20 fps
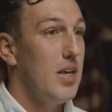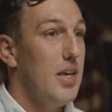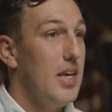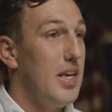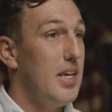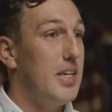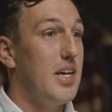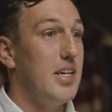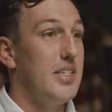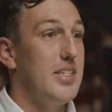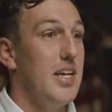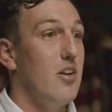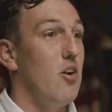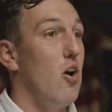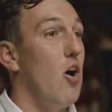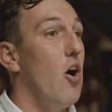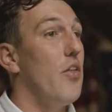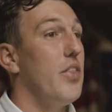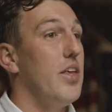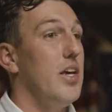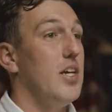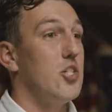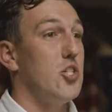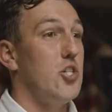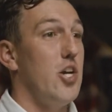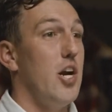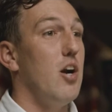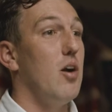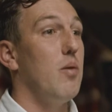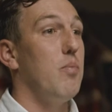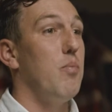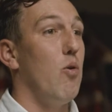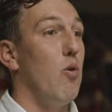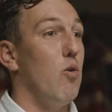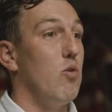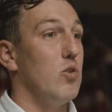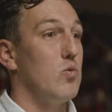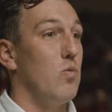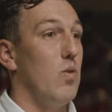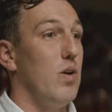He cut down all the Asherah
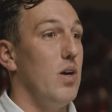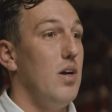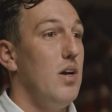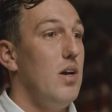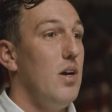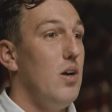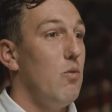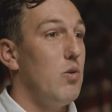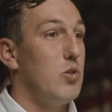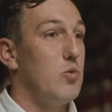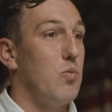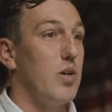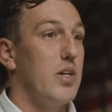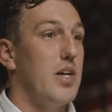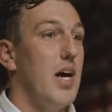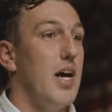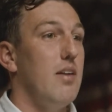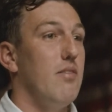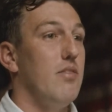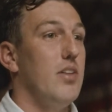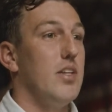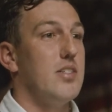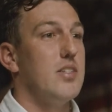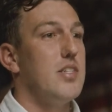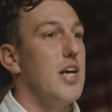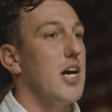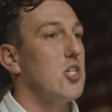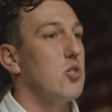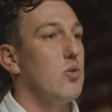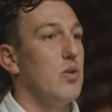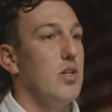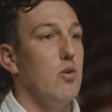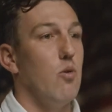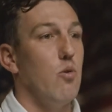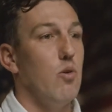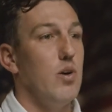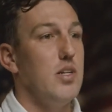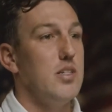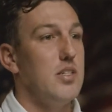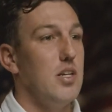poles, which were kind of the sexually
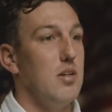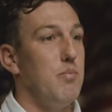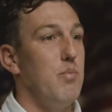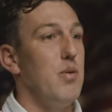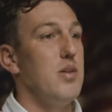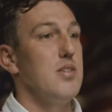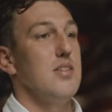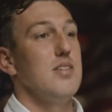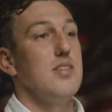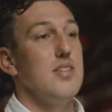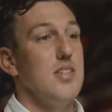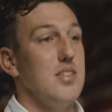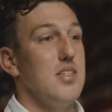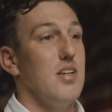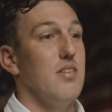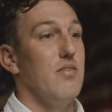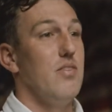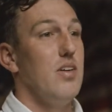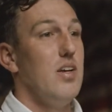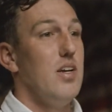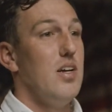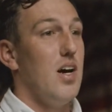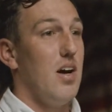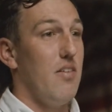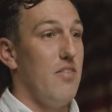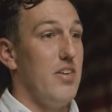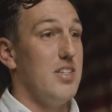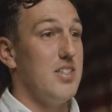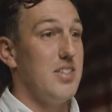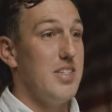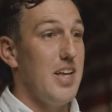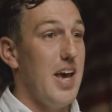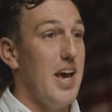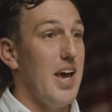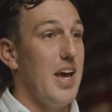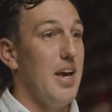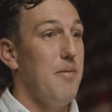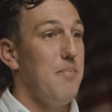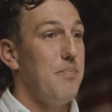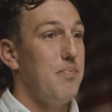oriented businesses of, of his
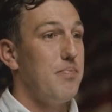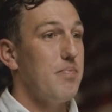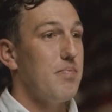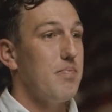day.